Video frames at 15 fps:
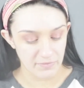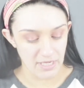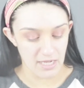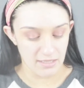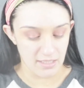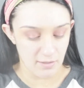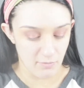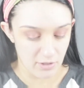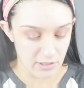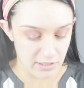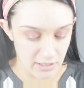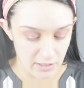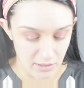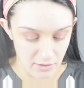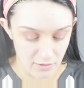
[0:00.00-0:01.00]
And then we're gonna
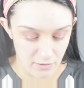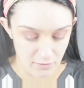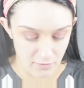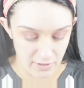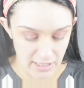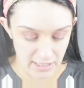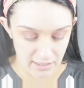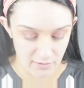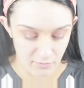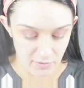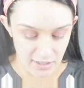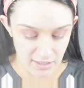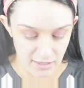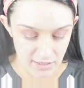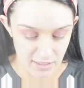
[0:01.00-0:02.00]
go in
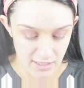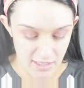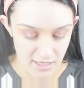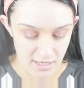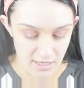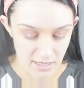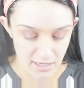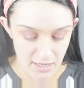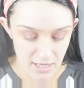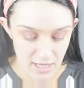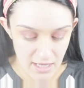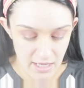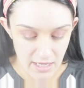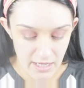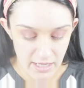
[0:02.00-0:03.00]
with the
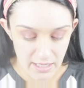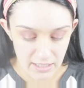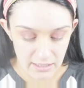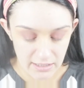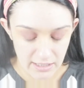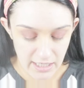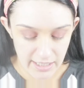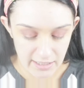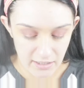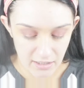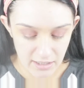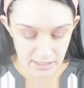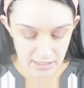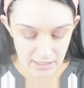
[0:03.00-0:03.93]
liner